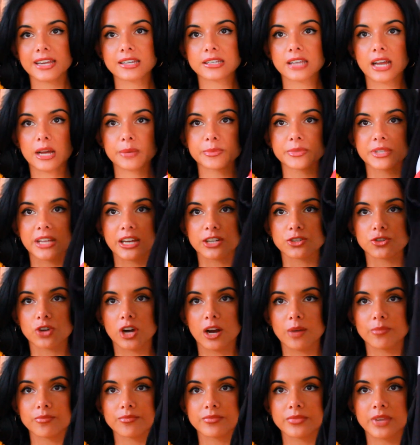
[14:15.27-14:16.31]
tank top /
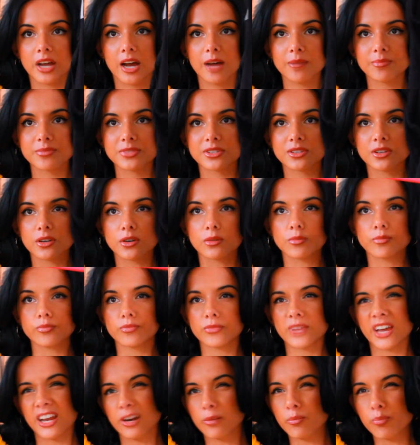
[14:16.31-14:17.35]
crop tops. They're
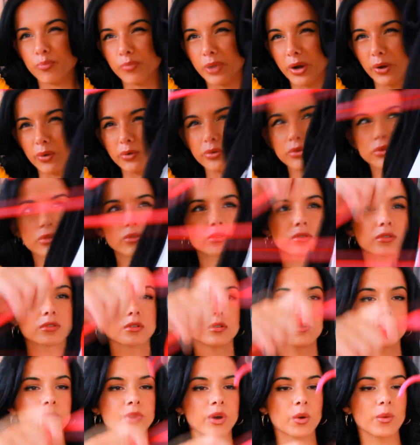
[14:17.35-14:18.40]
kind of
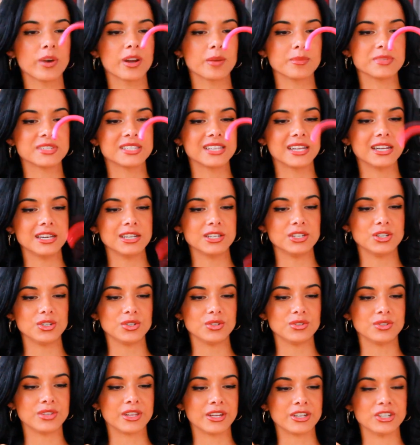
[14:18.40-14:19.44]
both, but when I'm
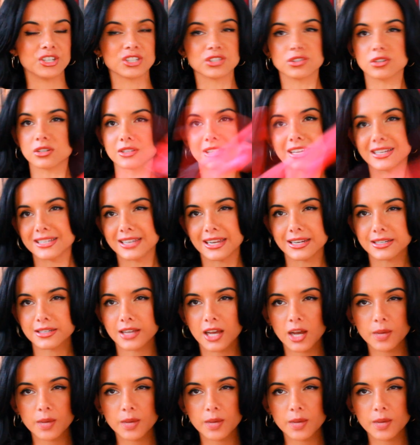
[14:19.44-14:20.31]
sitting, they just look like tank